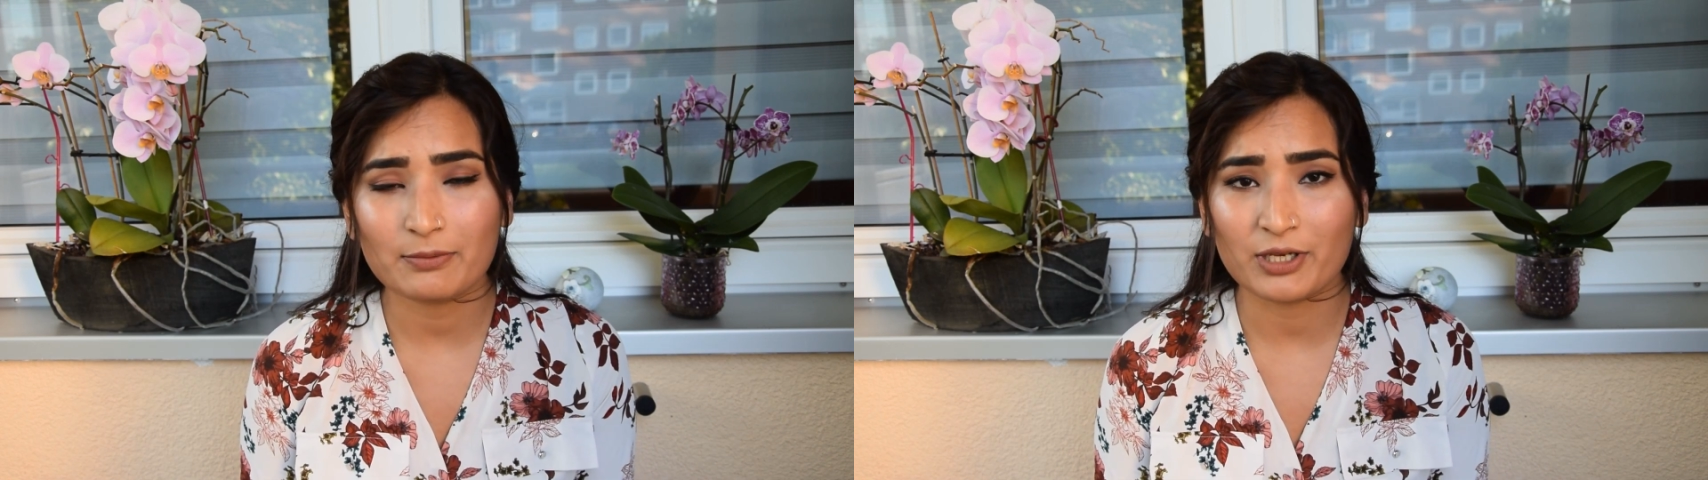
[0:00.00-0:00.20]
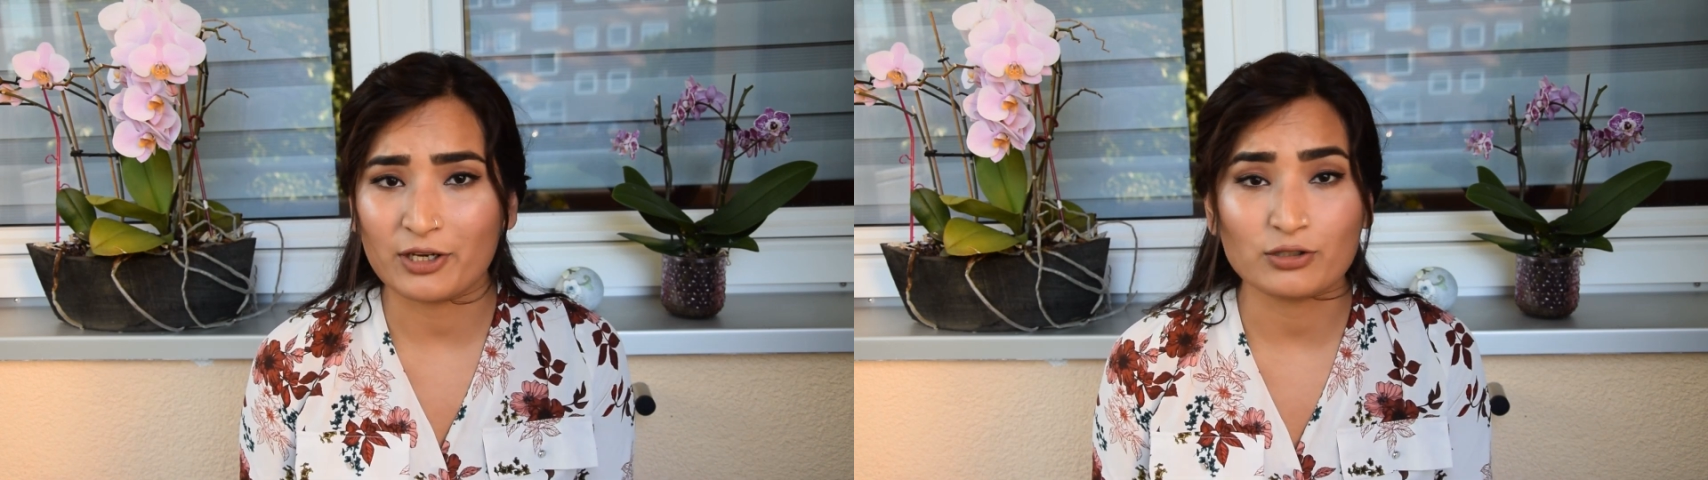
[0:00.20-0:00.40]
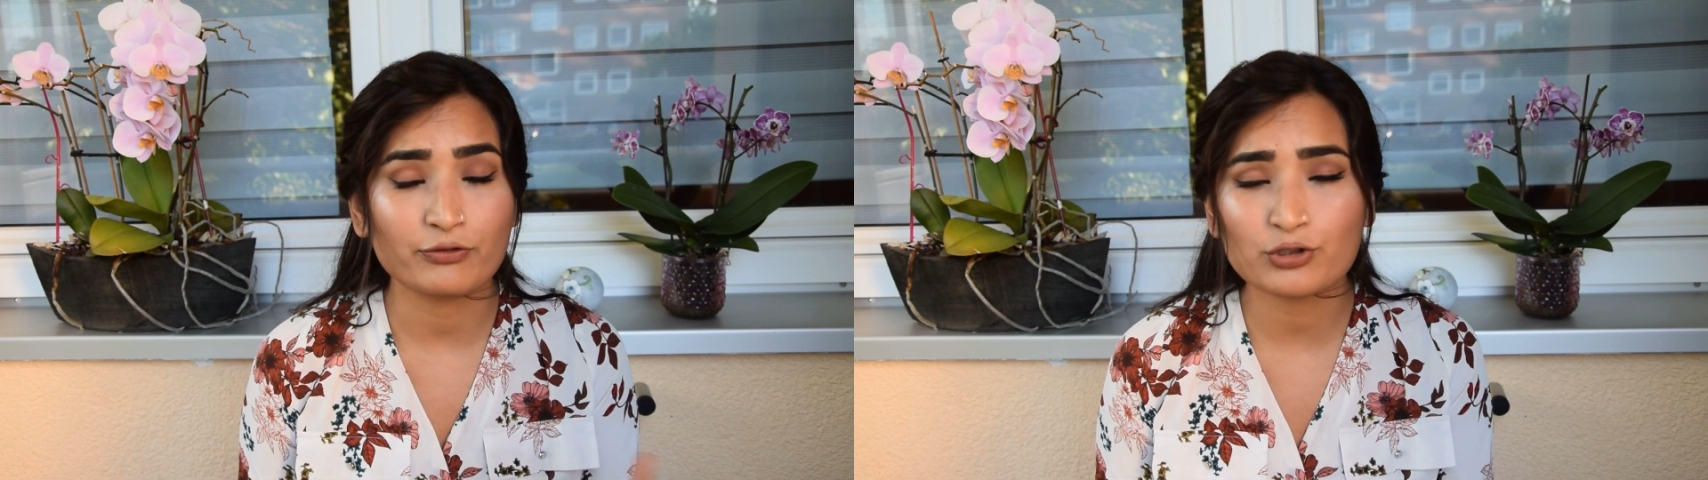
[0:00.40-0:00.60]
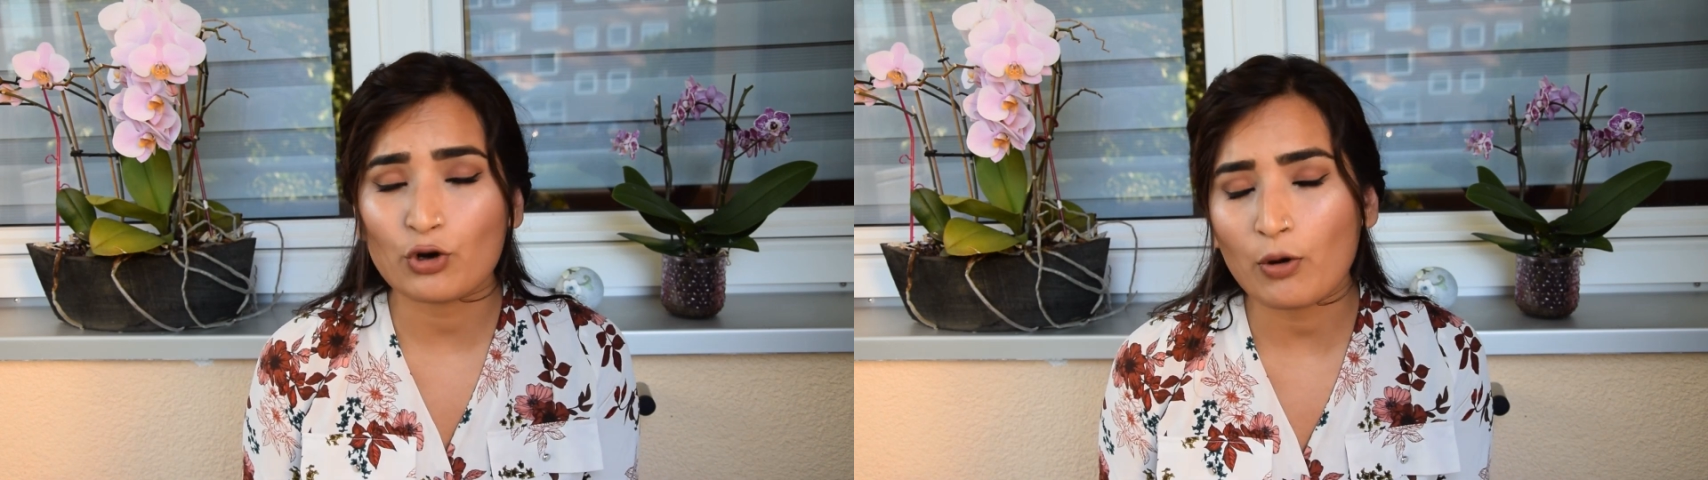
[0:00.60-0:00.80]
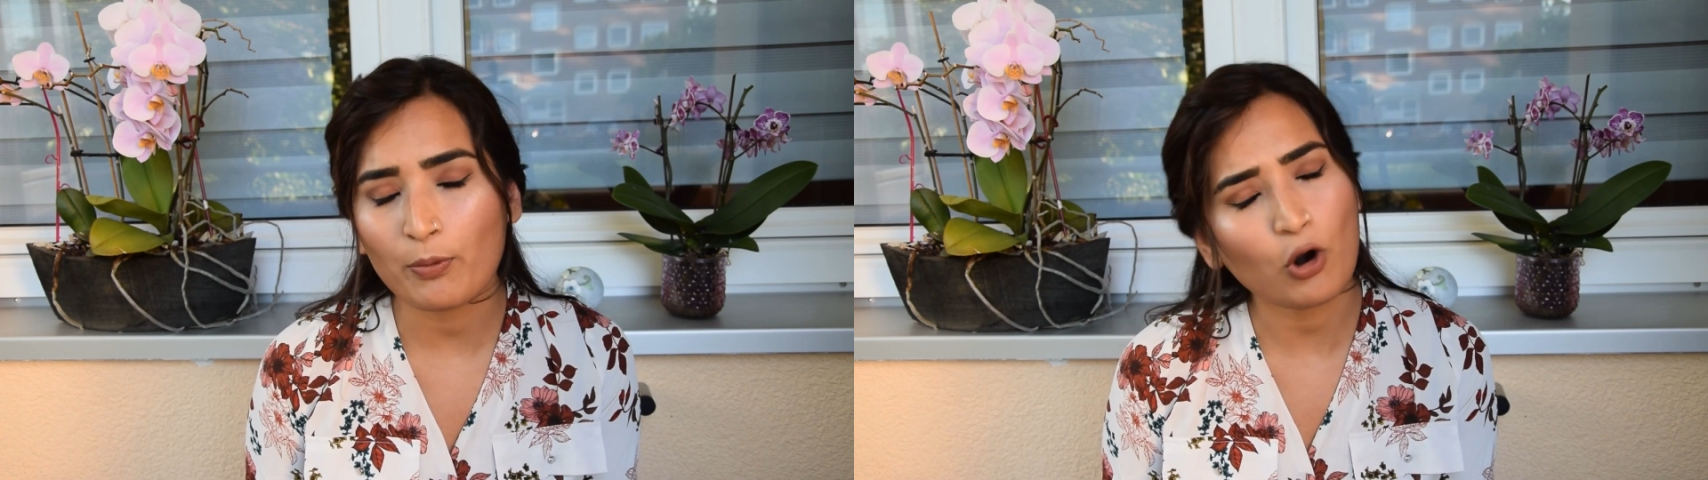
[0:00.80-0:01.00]
because of
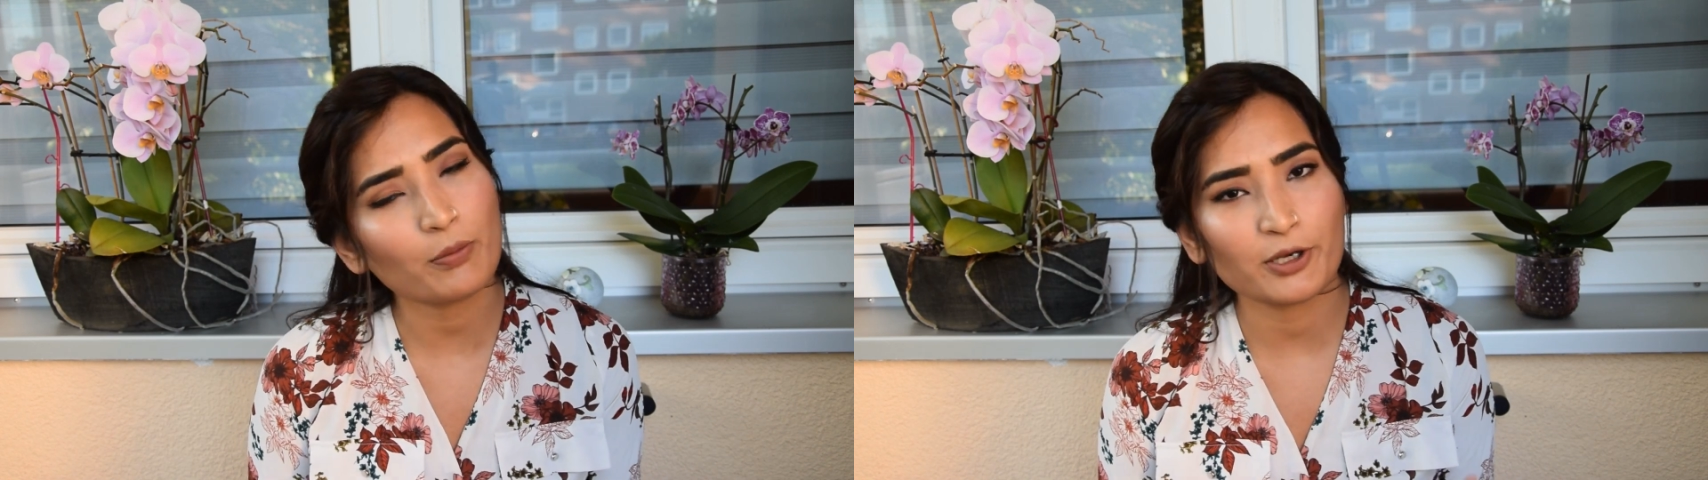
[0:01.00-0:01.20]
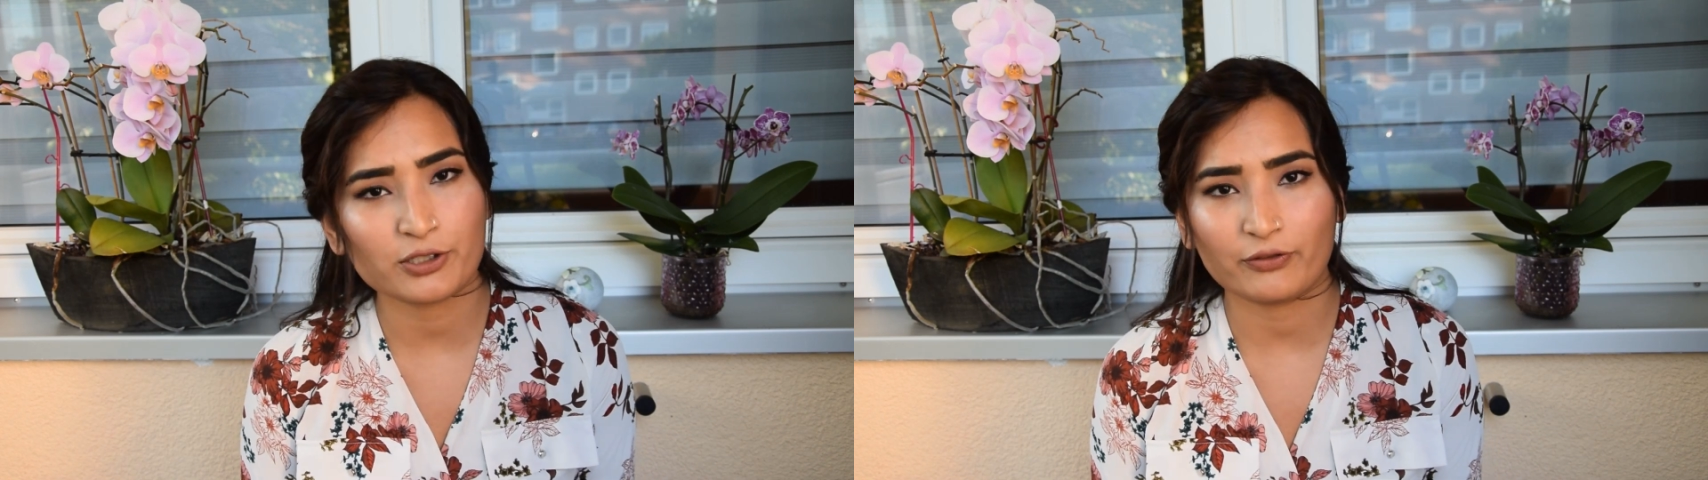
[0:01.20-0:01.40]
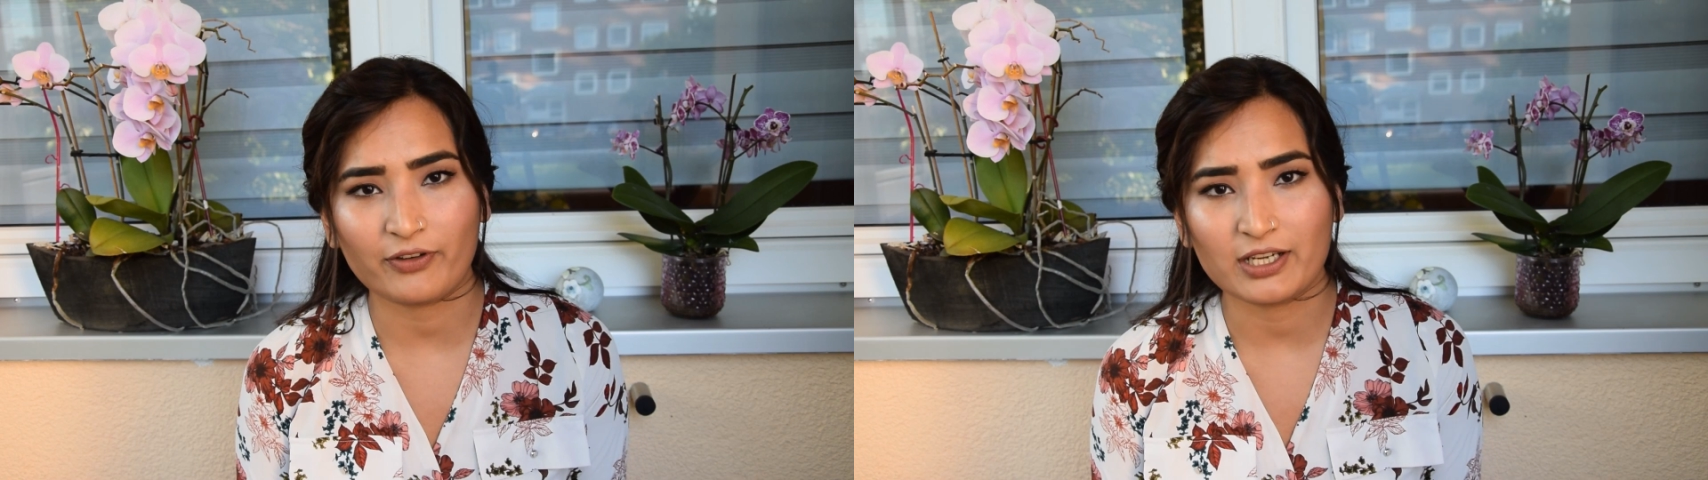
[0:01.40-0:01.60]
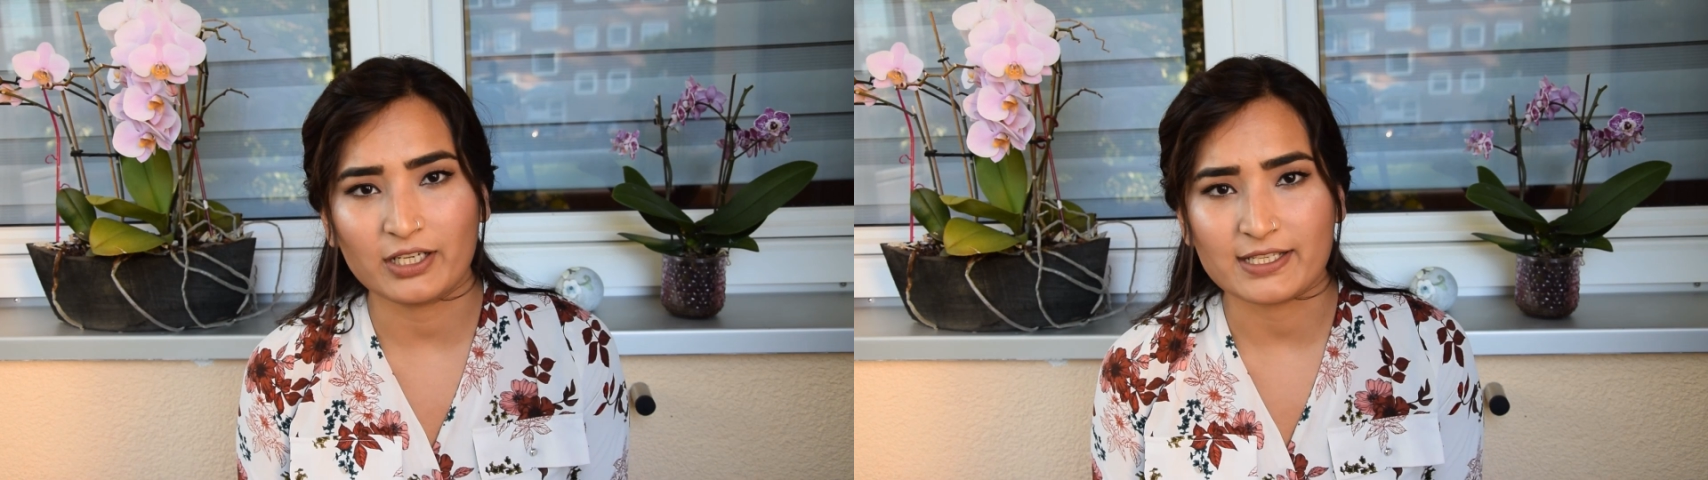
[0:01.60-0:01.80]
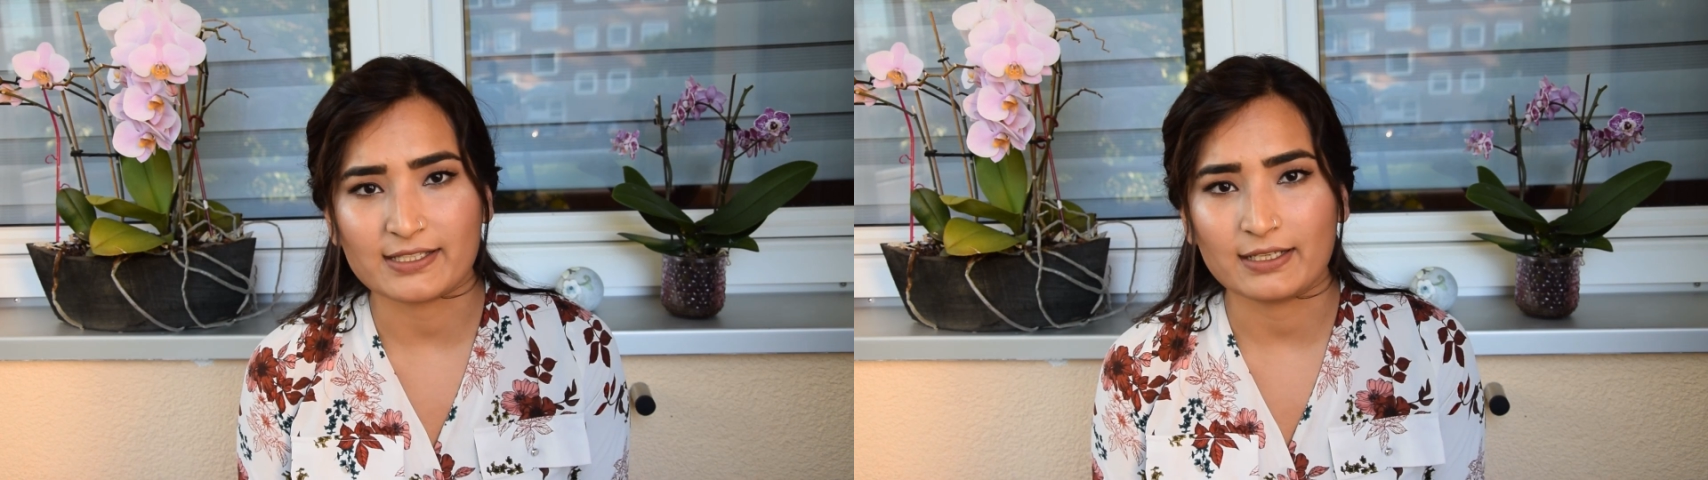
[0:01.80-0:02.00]
job or because of any
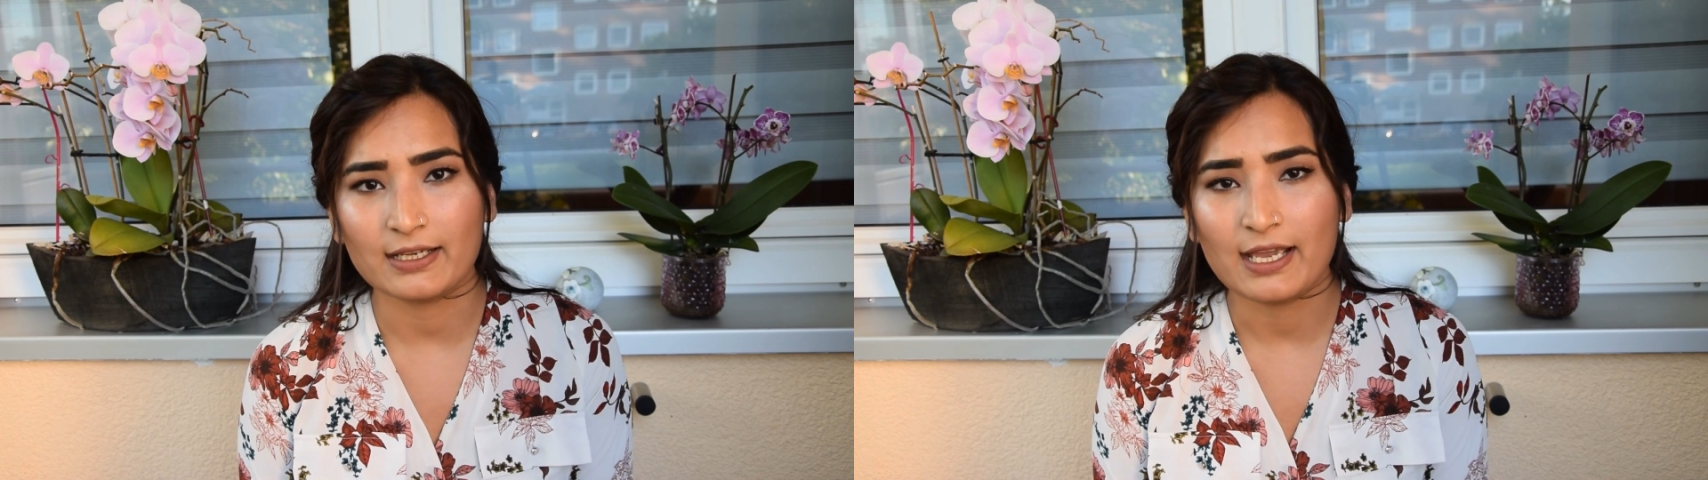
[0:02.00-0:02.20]
reason,